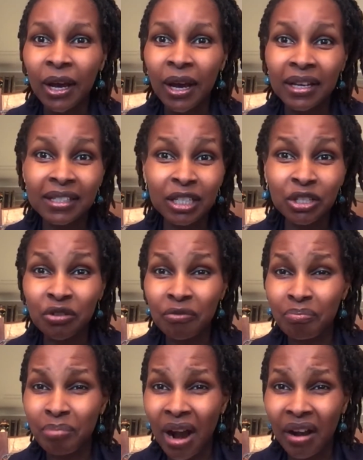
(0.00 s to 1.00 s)
Is it your
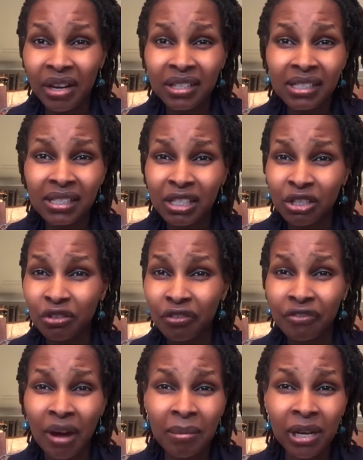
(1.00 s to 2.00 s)
parents? Is it your
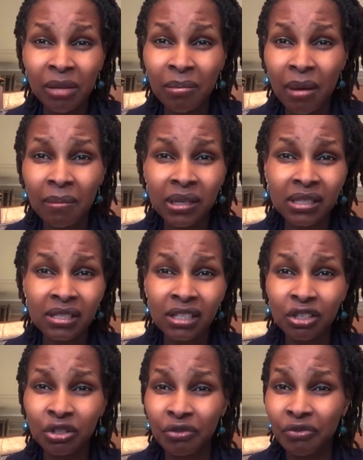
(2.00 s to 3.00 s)
family members? Is
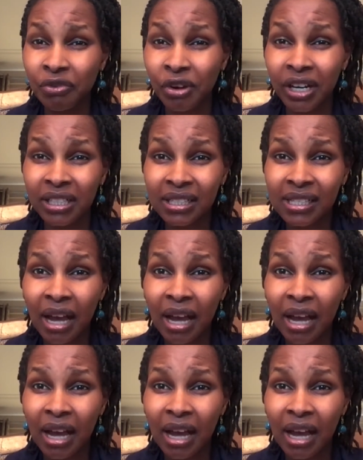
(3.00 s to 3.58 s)
it your friends?